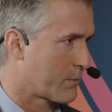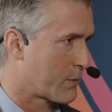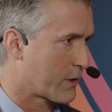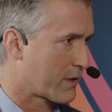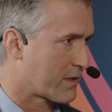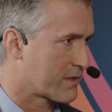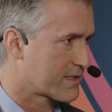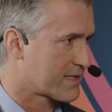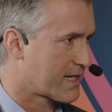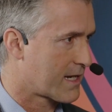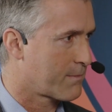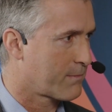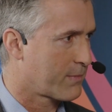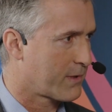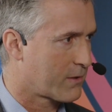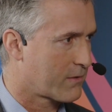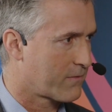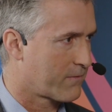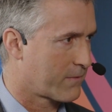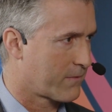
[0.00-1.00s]
working
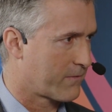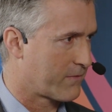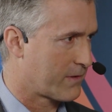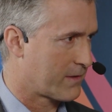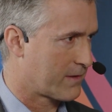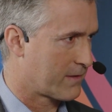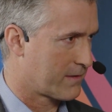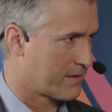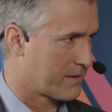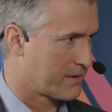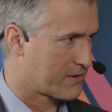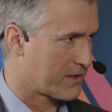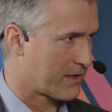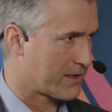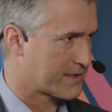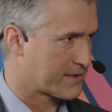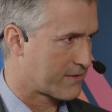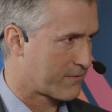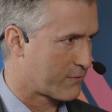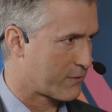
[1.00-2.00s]
sample of the
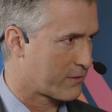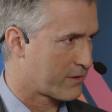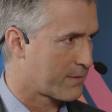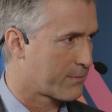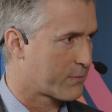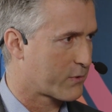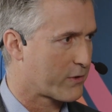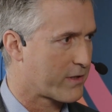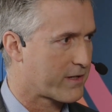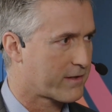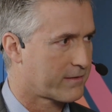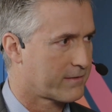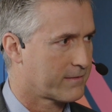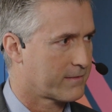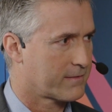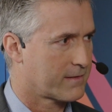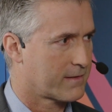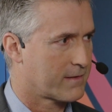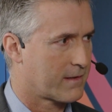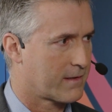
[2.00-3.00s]
JS 30
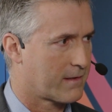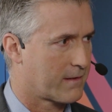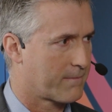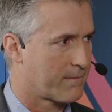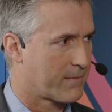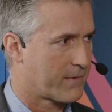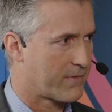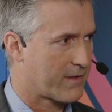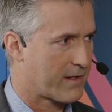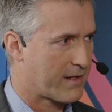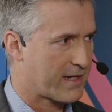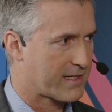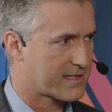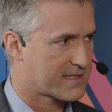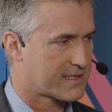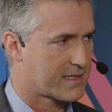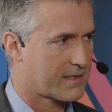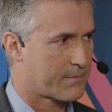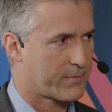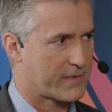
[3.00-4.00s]
product. The
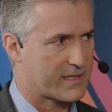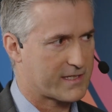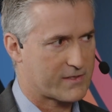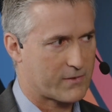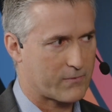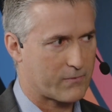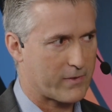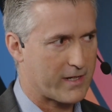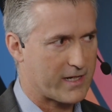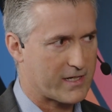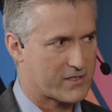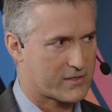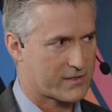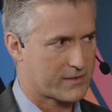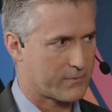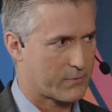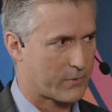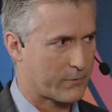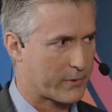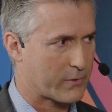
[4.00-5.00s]
next step is to
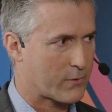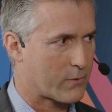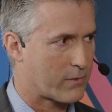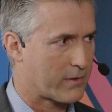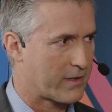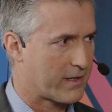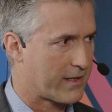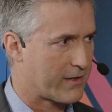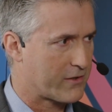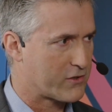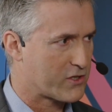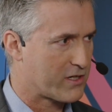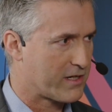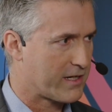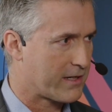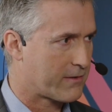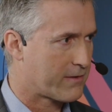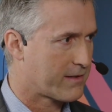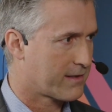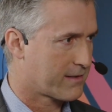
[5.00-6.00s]
reach what we call
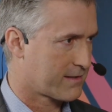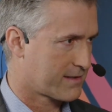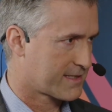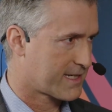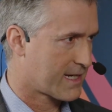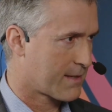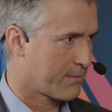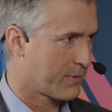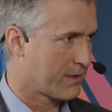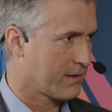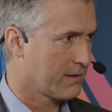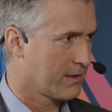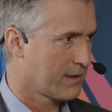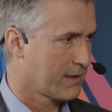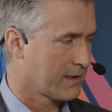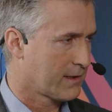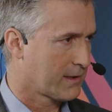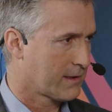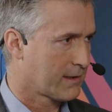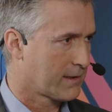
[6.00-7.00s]
engineering sample.
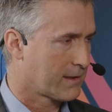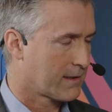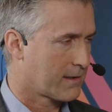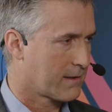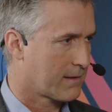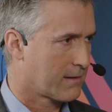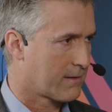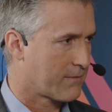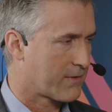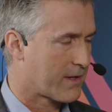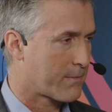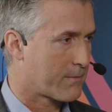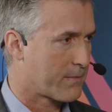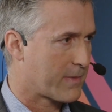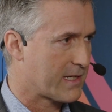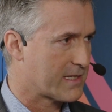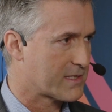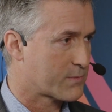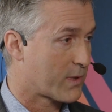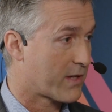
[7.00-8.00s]
And that
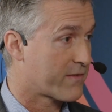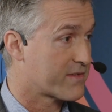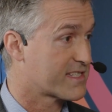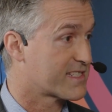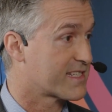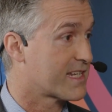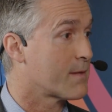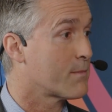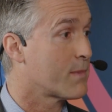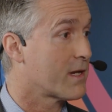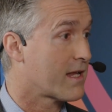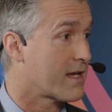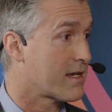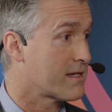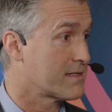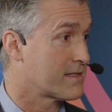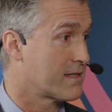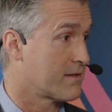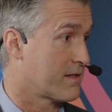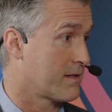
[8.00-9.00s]
means we have
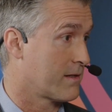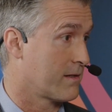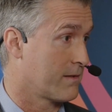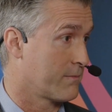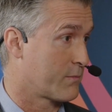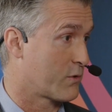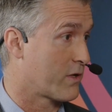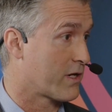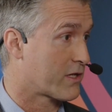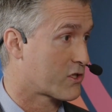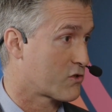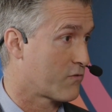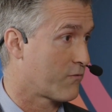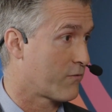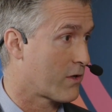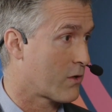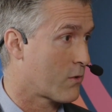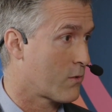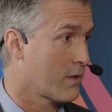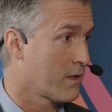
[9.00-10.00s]
stabilized the production
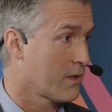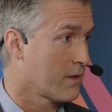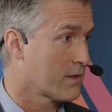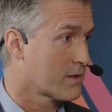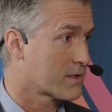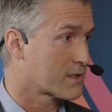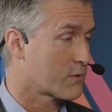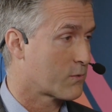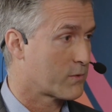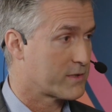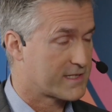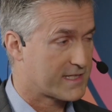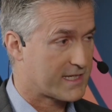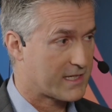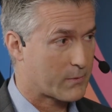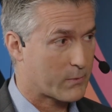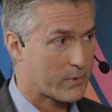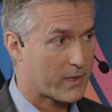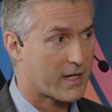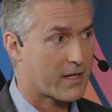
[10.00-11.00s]
flow. So we
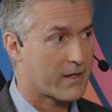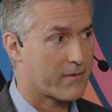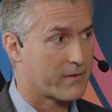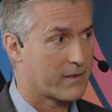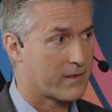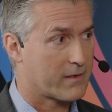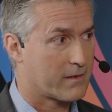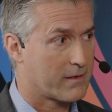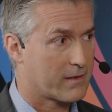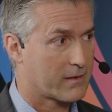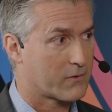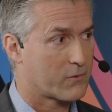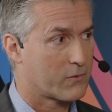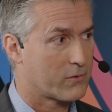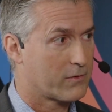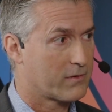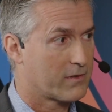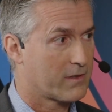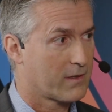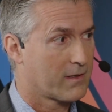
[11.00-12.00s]
see that we have a
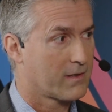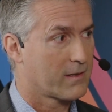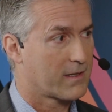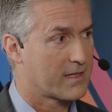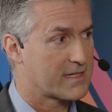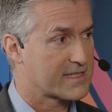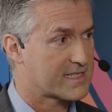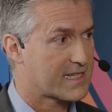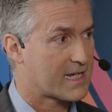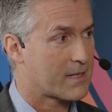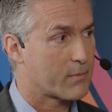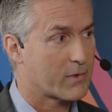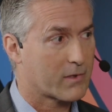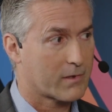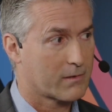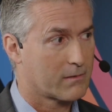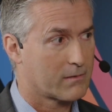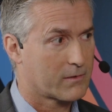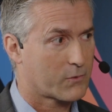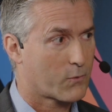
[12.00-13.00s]
good and
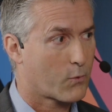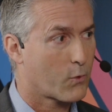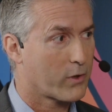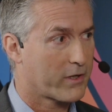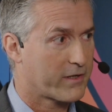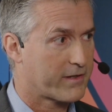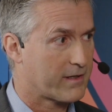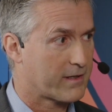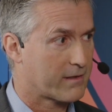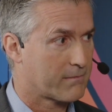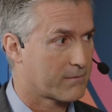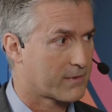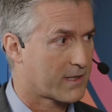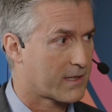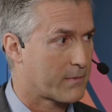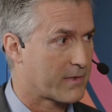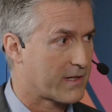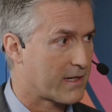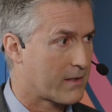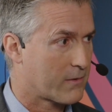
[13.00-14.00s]
stable quality
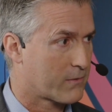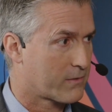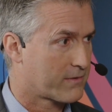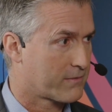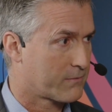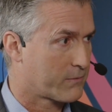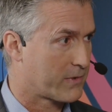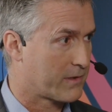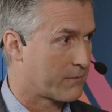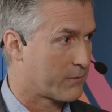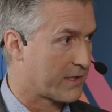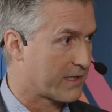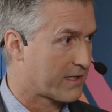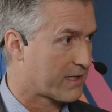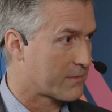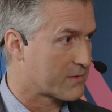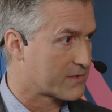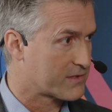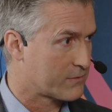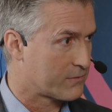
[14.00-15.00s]
coming out when it
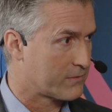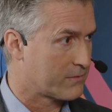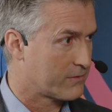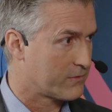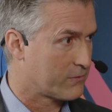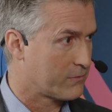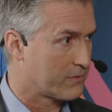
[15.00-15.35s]
comes to